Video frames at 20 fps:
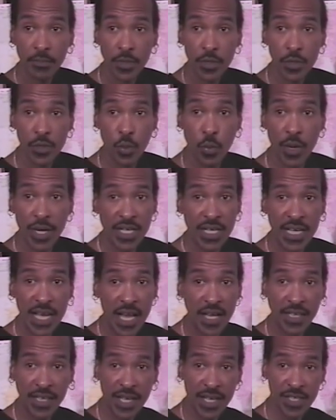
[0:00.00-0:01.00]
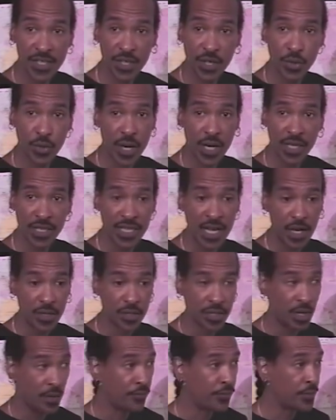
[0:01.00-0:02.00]
So where did the alligators and crocodiles
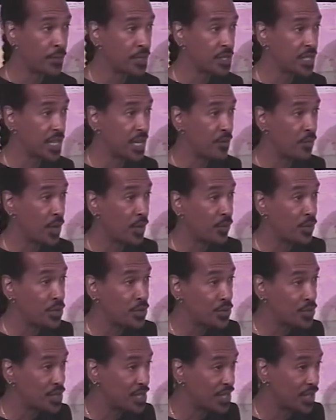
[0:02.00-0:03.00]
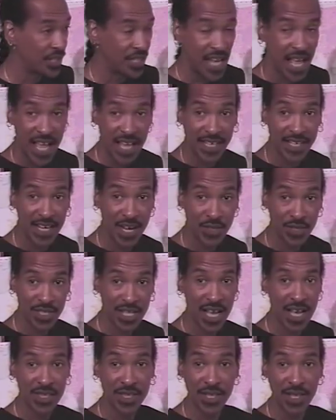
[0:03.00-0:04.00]
come from? The same way when you see a lion
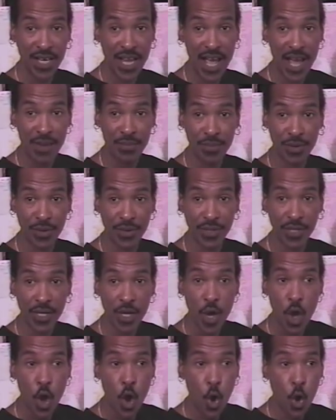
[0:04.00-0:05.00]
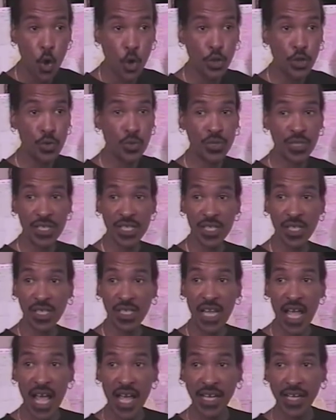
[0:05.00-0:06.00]
outside the library, or you see a
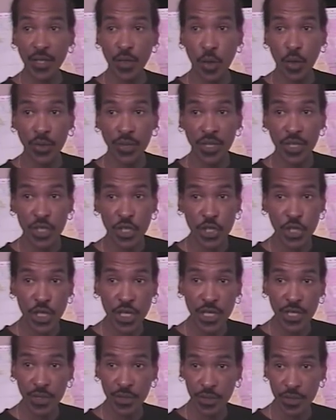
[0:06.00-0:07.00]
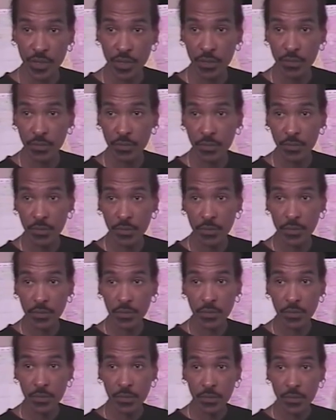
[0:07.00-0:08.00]
lion on the shield
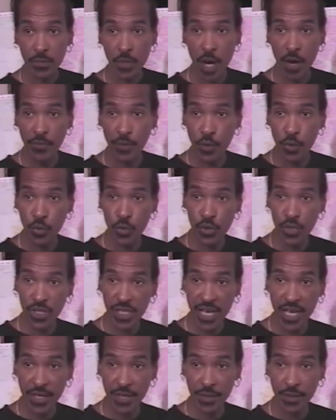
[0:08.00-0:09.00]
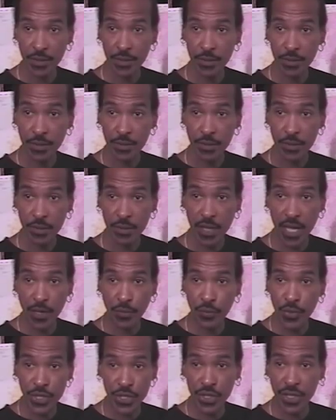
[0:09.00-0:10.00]
of a crusader, like
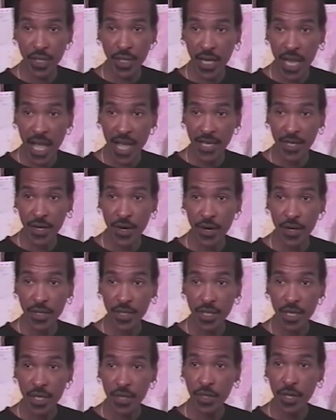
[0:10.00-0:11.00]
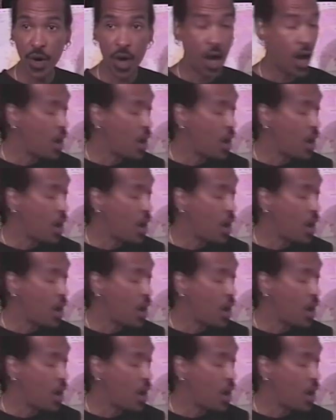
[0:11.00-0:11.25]
Richard the Lionheart, there